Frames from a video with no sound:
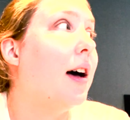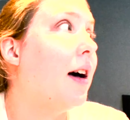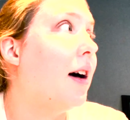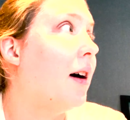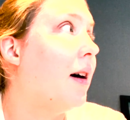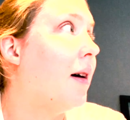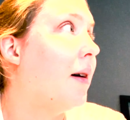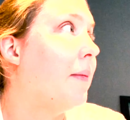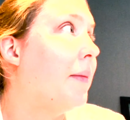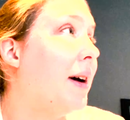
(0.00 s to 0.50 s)

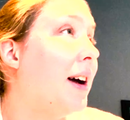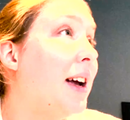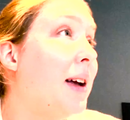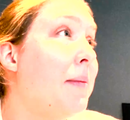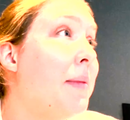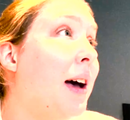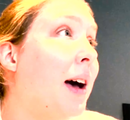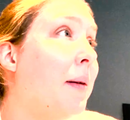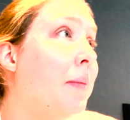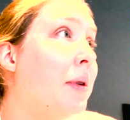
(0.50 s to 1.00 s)
um, I
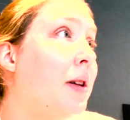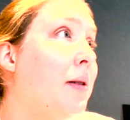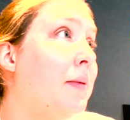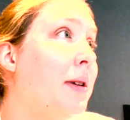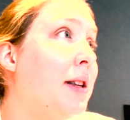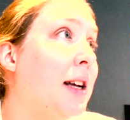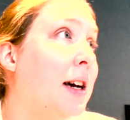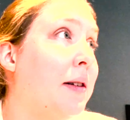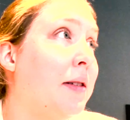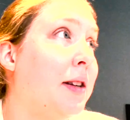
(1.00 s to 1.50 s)
am happy to
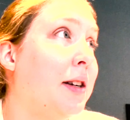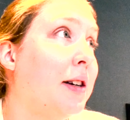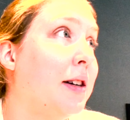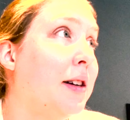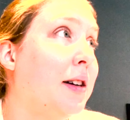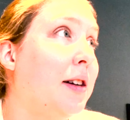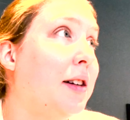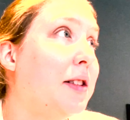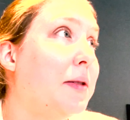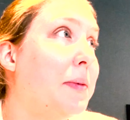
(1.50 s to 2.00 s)
be down here
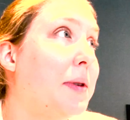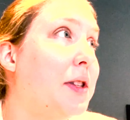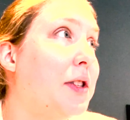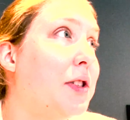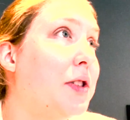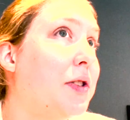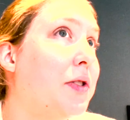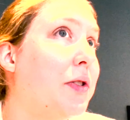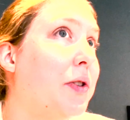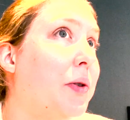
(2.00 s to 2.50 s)
it's been
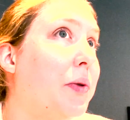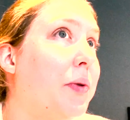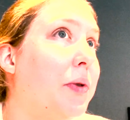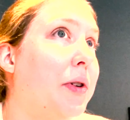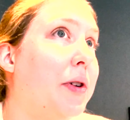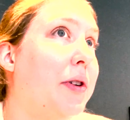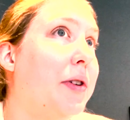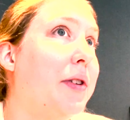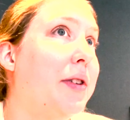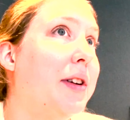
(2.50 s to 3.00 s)
so
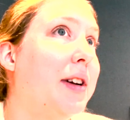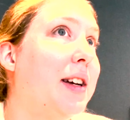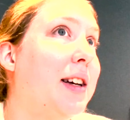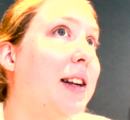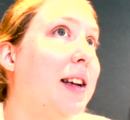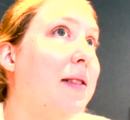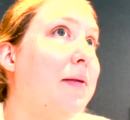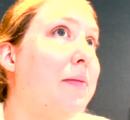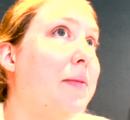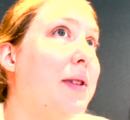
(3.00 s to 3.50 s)
long
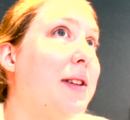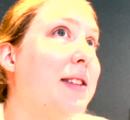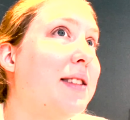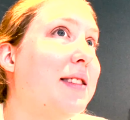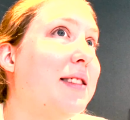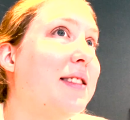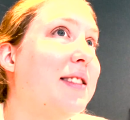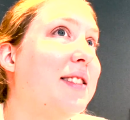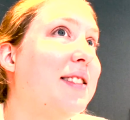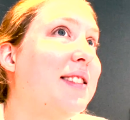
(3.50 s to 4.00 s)
and I
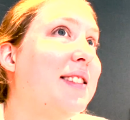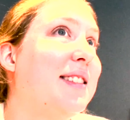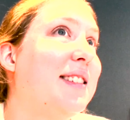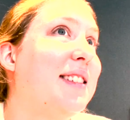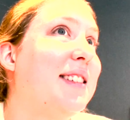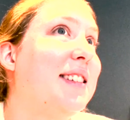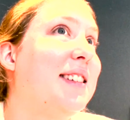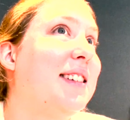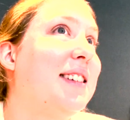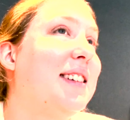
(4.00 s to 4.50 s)
missed
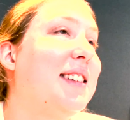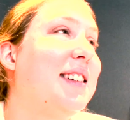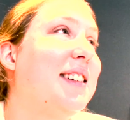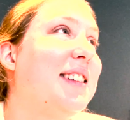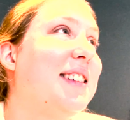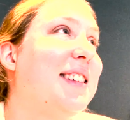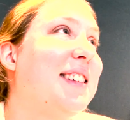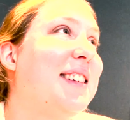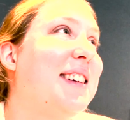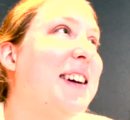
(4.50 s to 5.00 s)

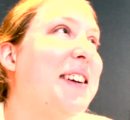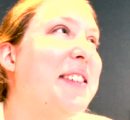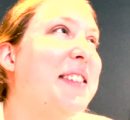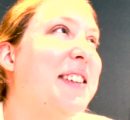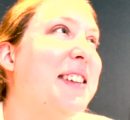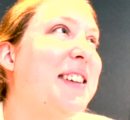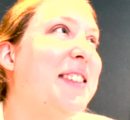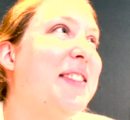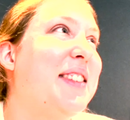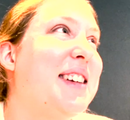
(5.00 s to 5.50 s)
I
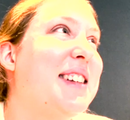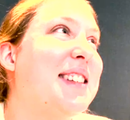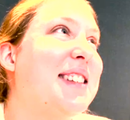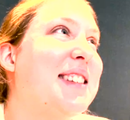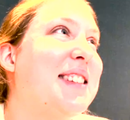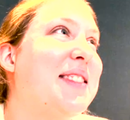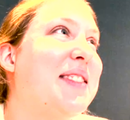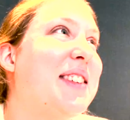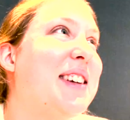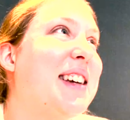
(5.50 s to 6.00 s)
really
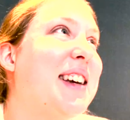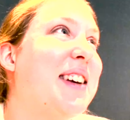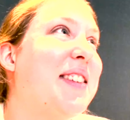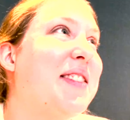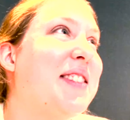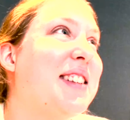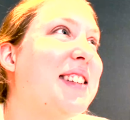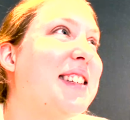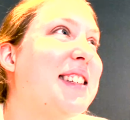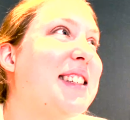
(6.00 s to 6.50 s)
missed being
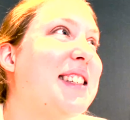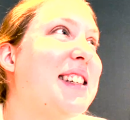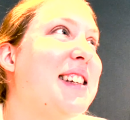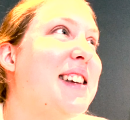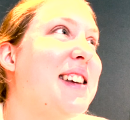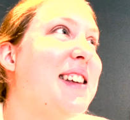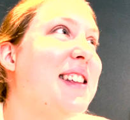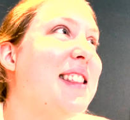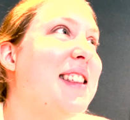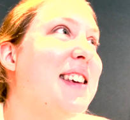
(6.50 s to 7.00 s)
able to see
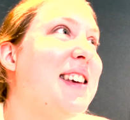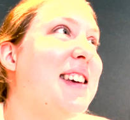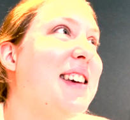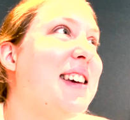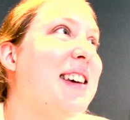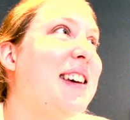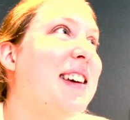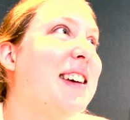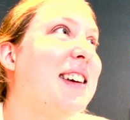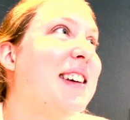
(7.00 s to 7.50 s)

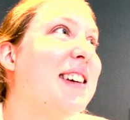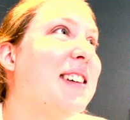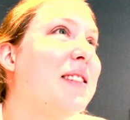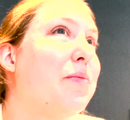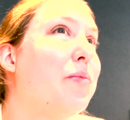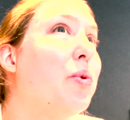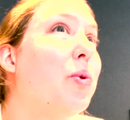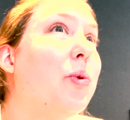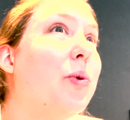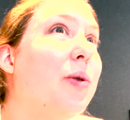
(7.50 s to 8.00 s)

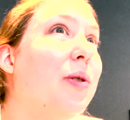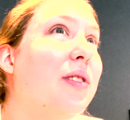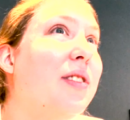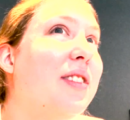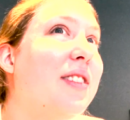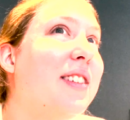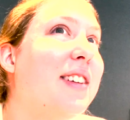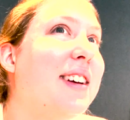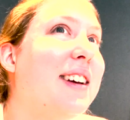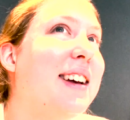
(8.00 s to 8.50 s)
the
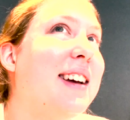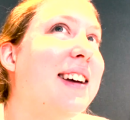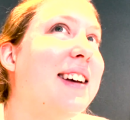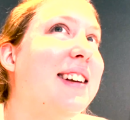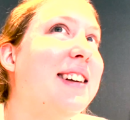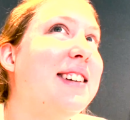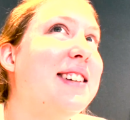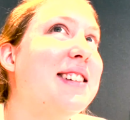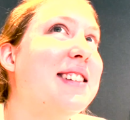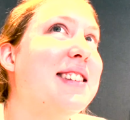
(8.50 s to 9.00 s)
pool
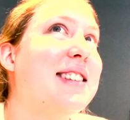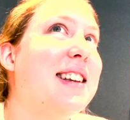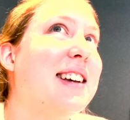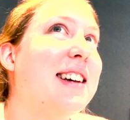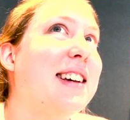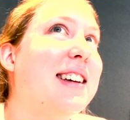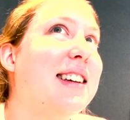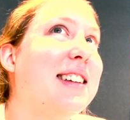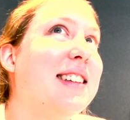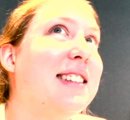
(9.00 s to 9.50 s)
and just
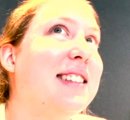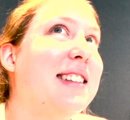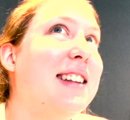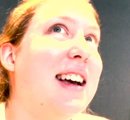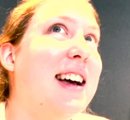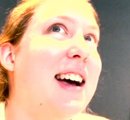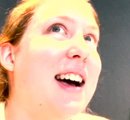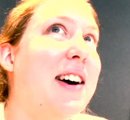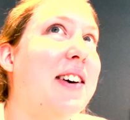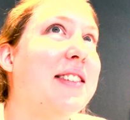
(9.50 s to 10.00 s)
like
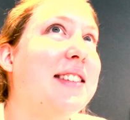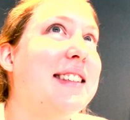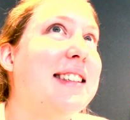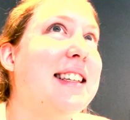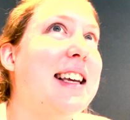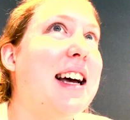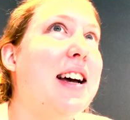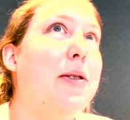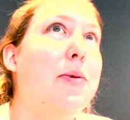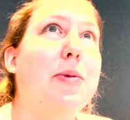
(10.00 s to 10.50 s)

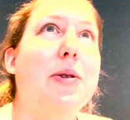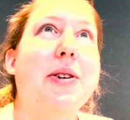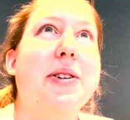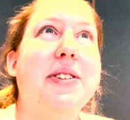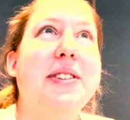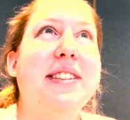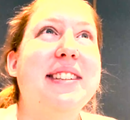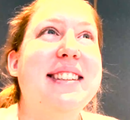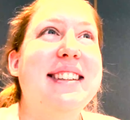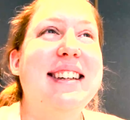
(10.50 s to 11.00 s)
outside
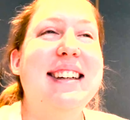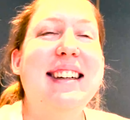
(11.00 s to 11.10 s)
world